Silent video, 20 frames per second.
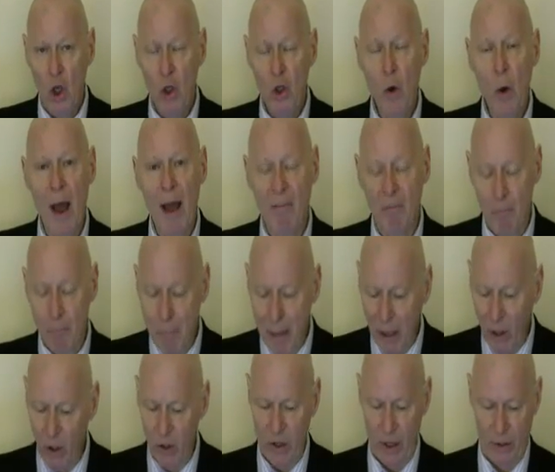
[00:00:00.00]
You have
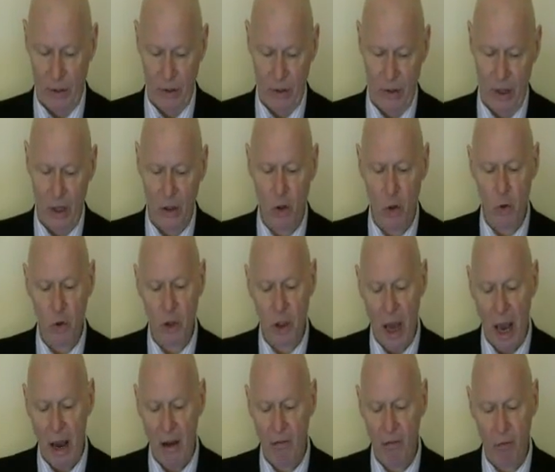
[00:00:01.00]
millions that you
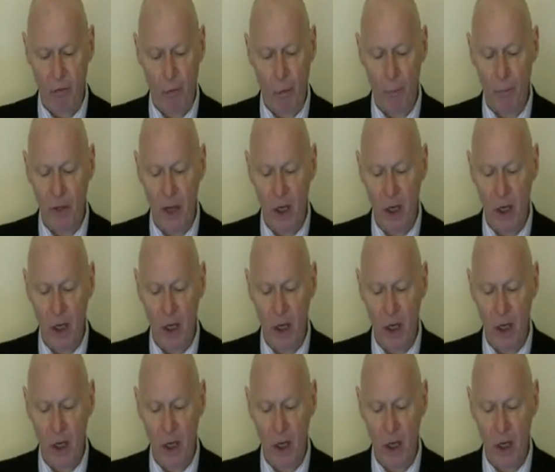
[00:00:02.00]
saved from